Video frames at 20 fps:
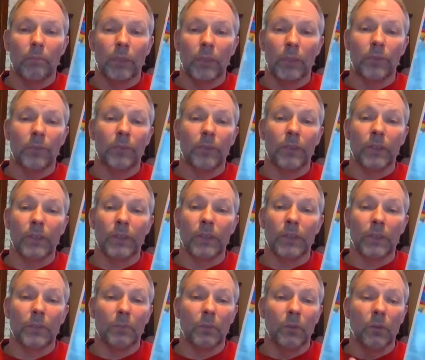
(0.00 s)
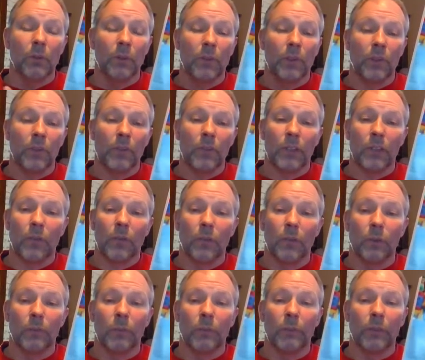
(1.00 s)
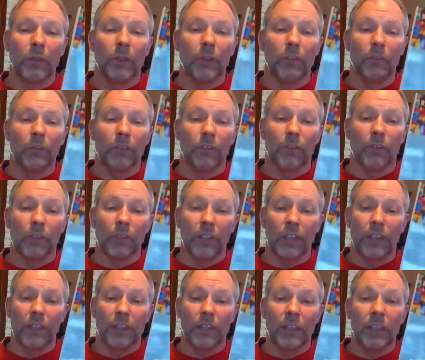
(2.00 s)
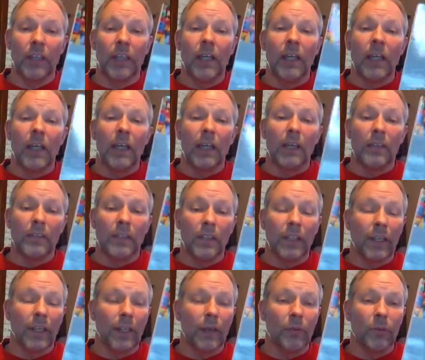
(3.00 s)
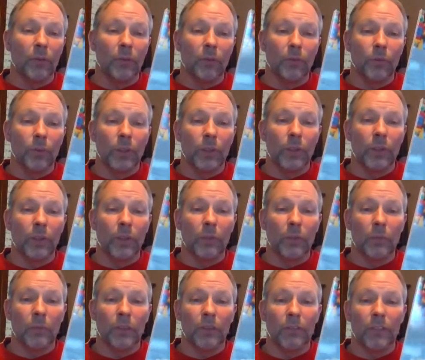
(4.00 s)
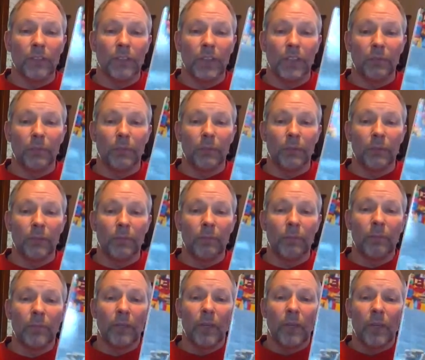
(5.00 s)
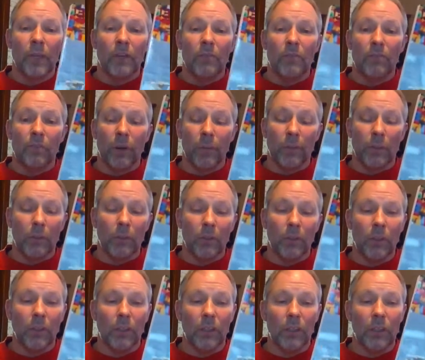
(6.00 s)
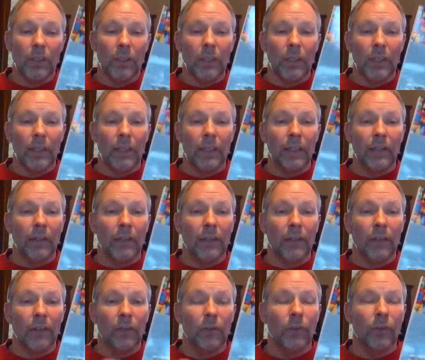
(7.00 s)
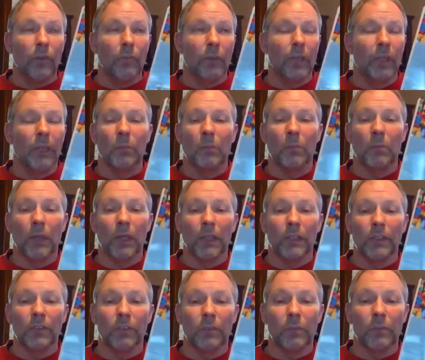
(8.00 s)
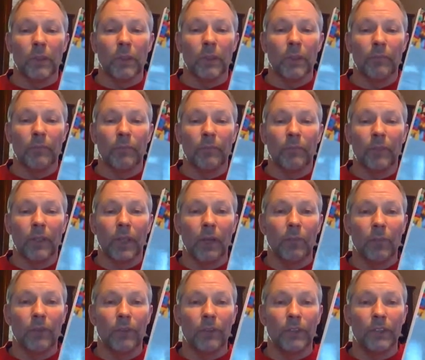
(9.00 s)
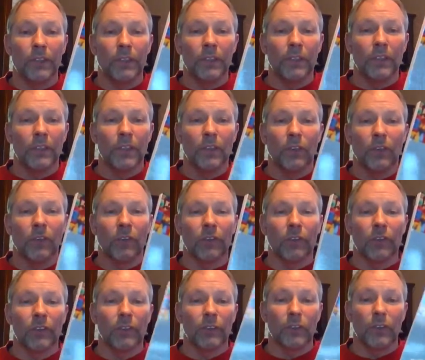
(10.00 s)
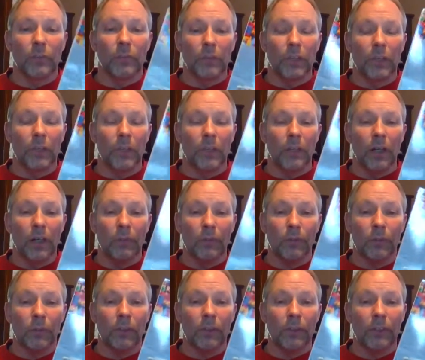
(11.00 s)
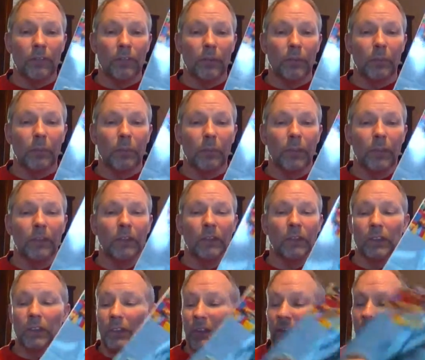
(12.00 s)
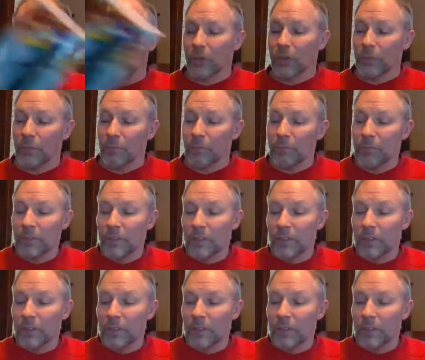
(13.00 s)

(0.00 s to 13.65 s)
be interested in this book or think it would be good for your kids, today I'm going to read a little bit of a segment from the book, and then you can make up your minds from there. I'll be using the Kindle version so I'm not awkwardly flipping pages. So,